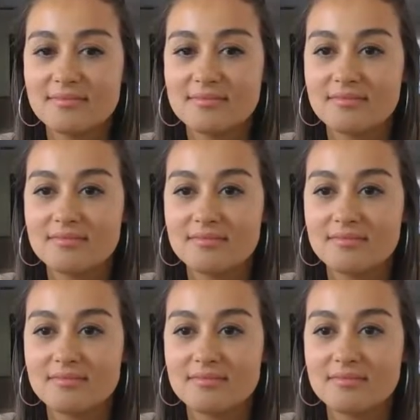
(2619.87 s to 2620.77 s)

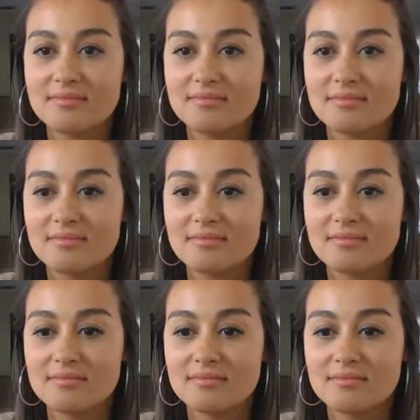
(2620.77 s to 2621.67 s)

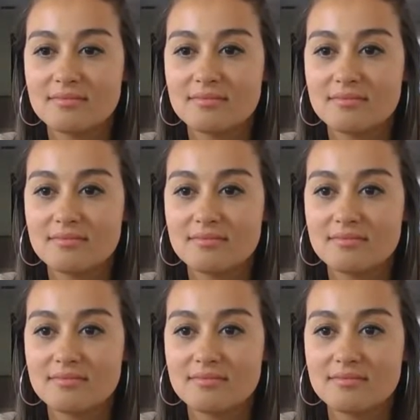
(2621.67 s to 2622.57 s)

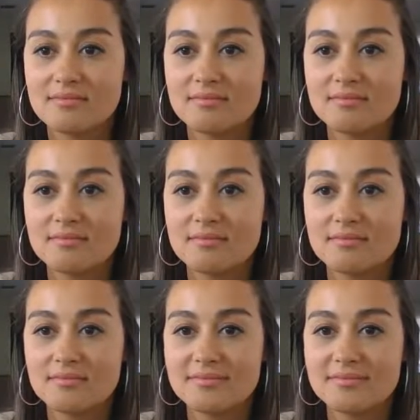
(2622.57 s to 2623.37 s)
[no speech]